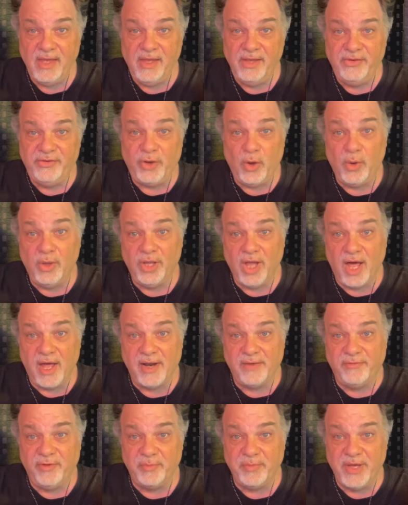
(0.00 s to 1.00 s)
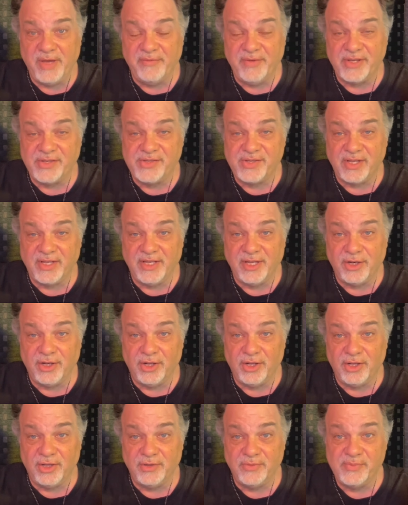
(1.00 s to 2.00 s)
So a lot of them give us a
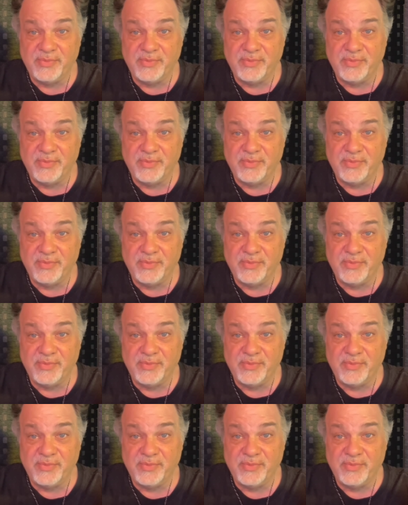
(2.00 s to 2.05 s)
little